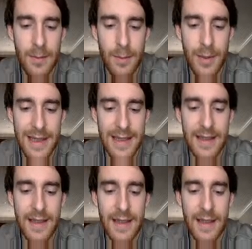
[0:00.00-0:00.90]

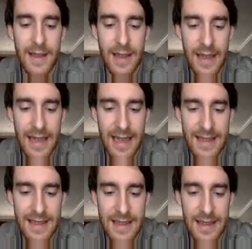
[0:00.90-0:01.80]
been
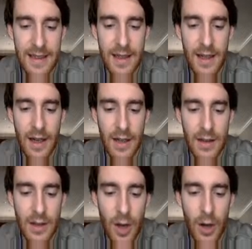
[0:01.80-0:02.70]
getting
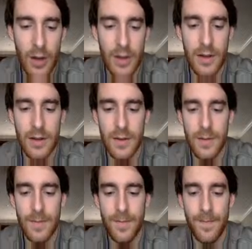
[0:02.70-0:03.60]
along.
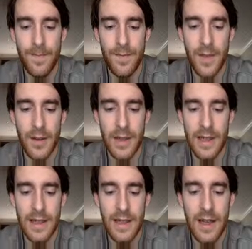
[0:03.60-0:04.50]

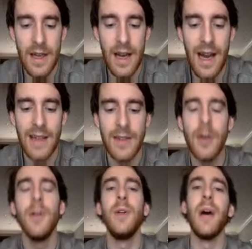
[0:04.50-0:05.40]
Okay. I know you